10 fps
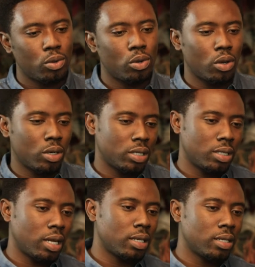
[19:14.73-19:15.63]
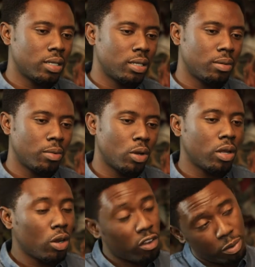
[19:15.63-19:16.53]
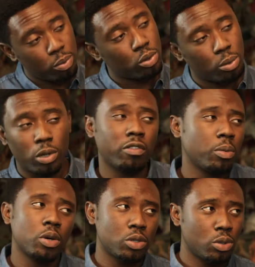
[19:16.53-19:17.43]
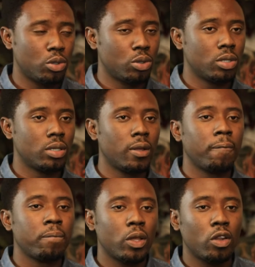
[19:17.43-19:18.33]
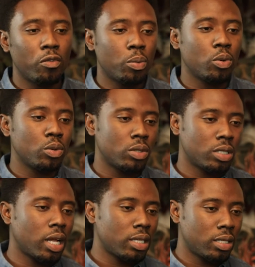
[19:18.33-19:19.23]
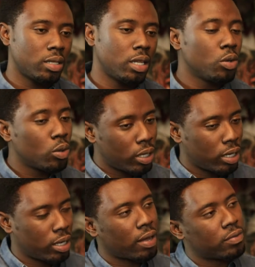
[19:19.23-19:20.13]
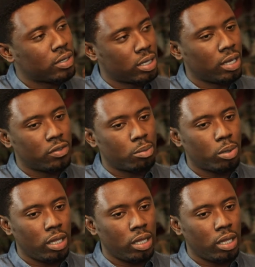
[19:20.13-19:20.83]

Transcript: do not understand mm. a, lot of people do a lot of people also don't mm-hmm. a lot of people start they know that they have this gift mm-hmm.